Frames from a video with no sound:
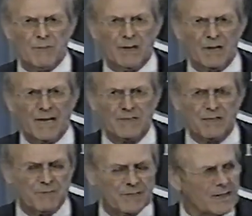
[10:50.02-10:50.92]
That's
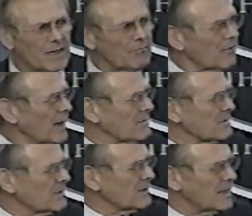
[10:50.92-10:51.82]
up to Tom
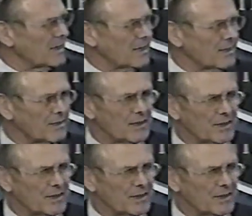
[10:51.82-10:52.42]
Franks, and